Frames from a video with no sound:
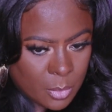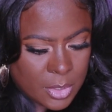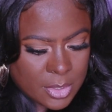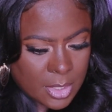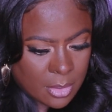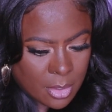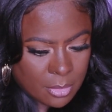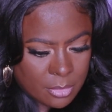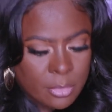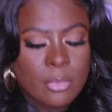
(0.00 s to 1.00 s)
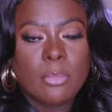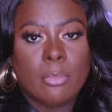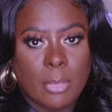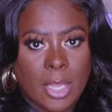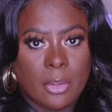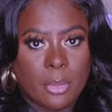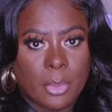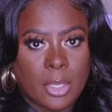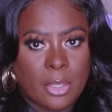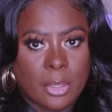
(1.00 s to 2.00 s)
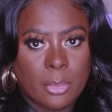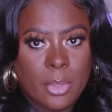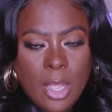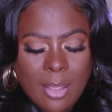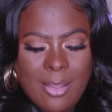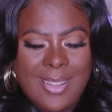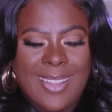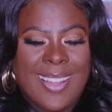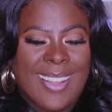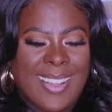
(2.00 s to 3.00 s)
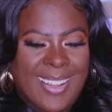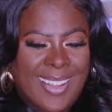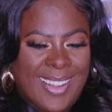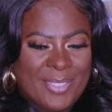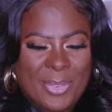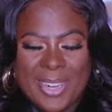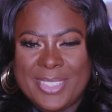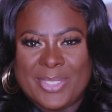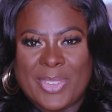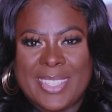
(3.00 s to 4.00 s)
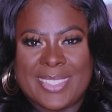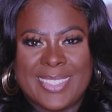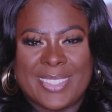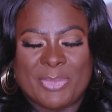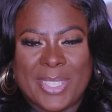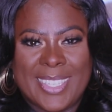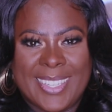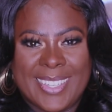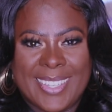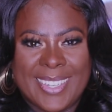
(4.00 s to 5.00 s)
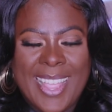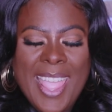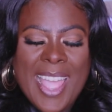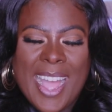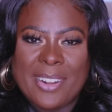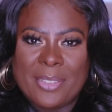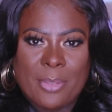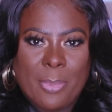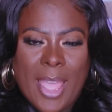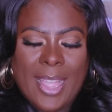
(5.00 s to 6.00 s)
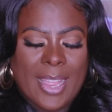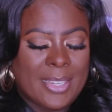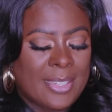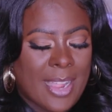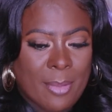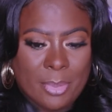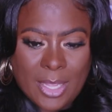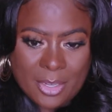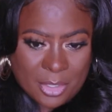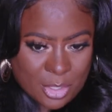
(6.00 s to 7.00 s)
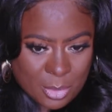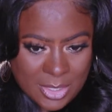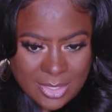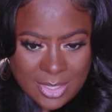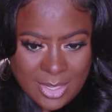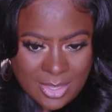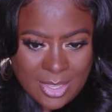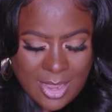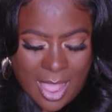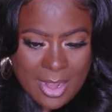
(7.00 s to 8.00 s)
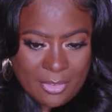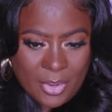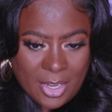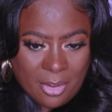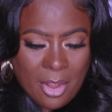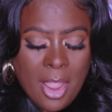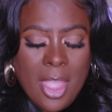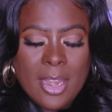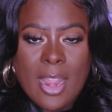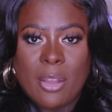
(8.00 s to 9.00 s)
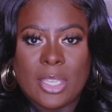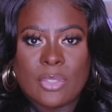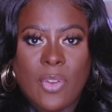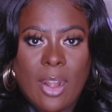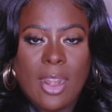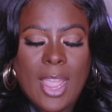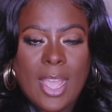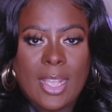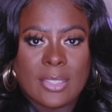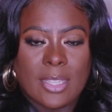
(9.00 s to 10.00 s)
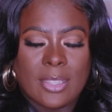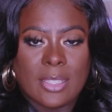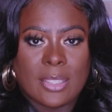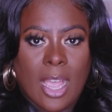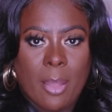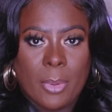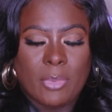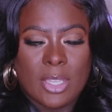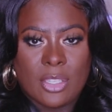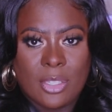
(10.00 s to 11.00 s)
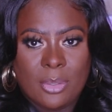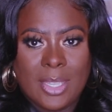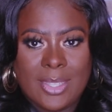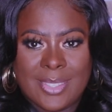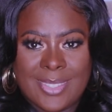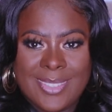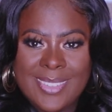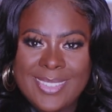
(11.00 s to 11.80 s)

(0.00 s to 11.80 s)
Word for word: we still gonna make it do what it do. Party space looks pretty good out of the pack. I did not pluck or tweeze anything out of here. Now, as far as the top of this unit,